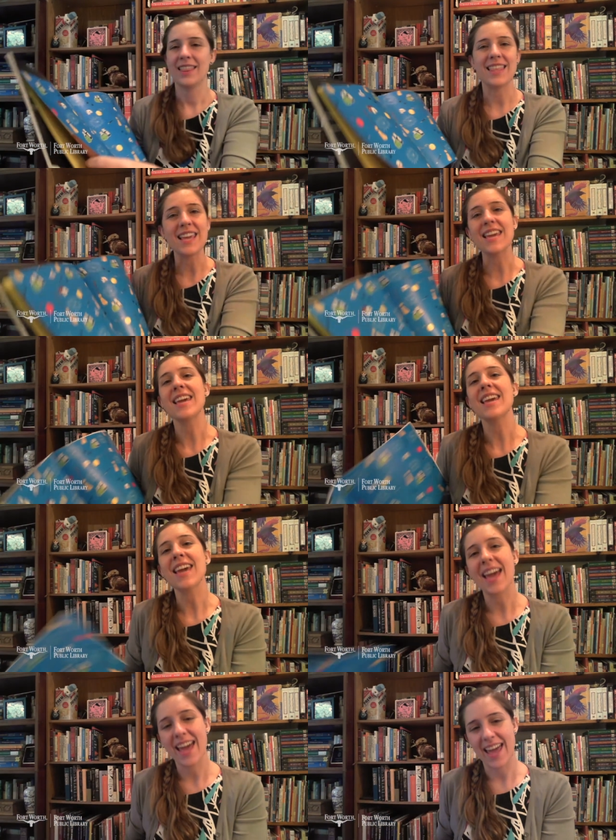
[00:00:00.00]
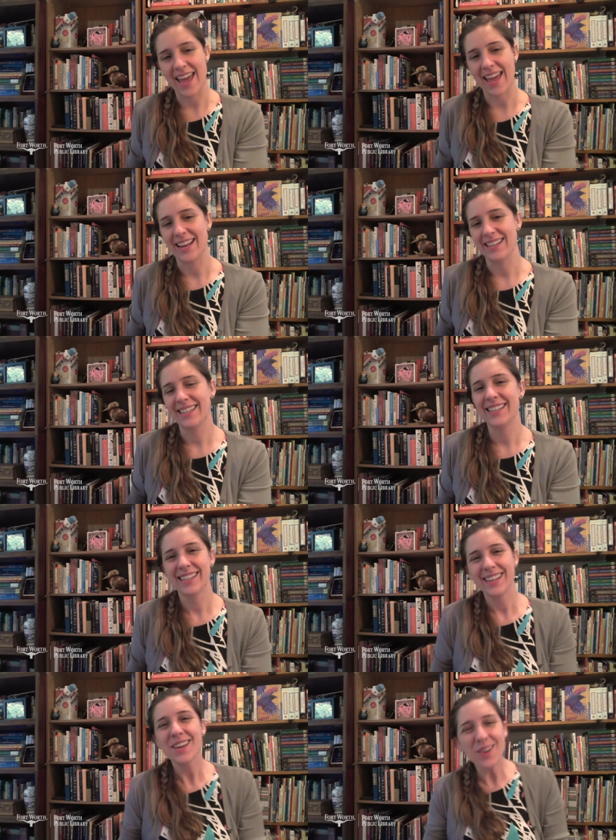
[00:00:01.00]
The end.
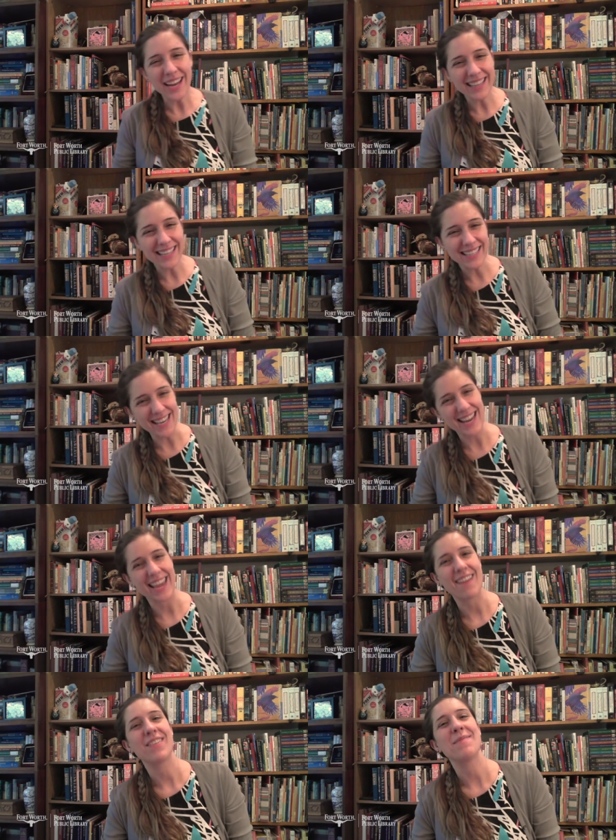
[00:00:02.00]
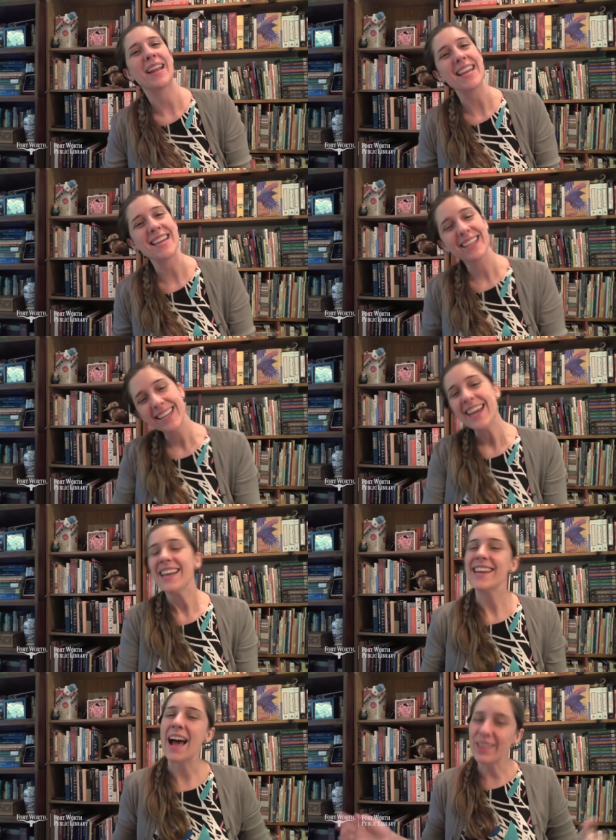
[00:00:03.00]
Great listening, everybody.
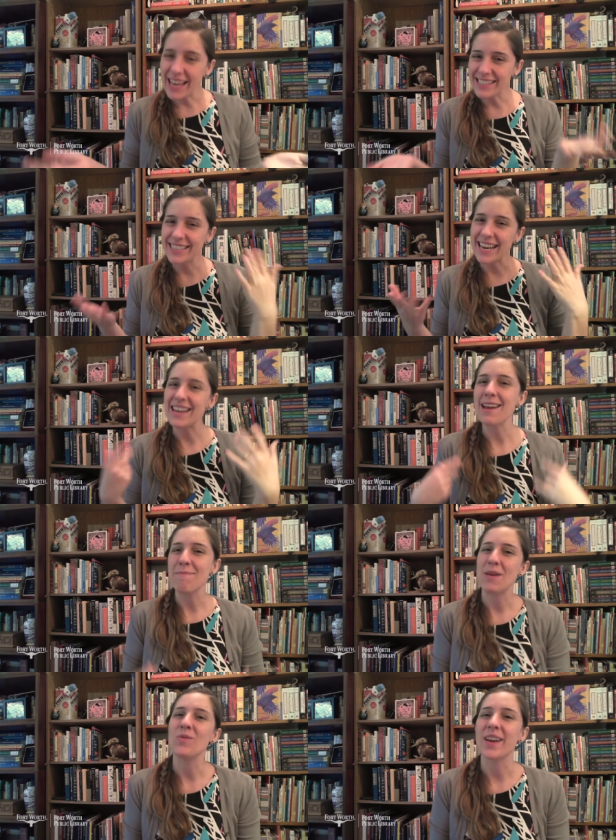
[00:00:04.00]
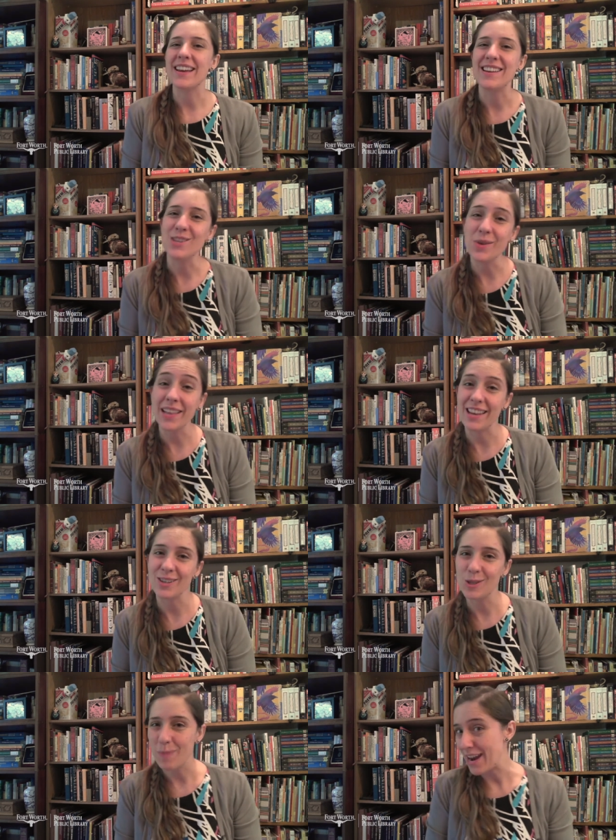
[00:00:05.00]
Now let's stand up and we're going to do a
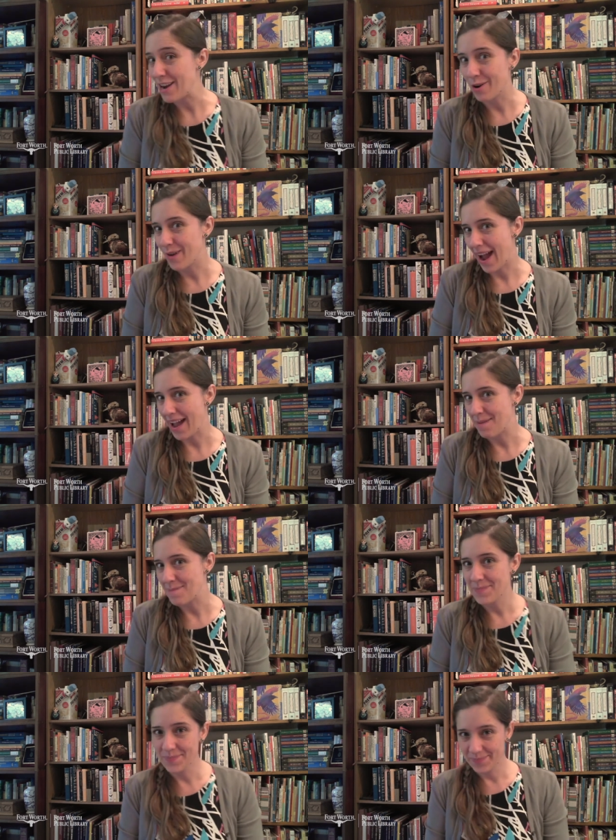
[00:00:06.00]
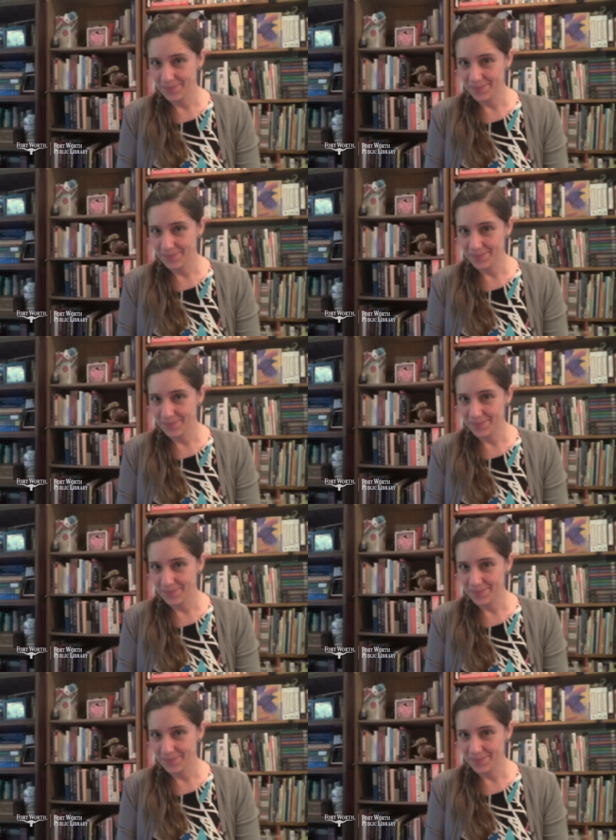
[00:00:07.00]
little spider rhyme.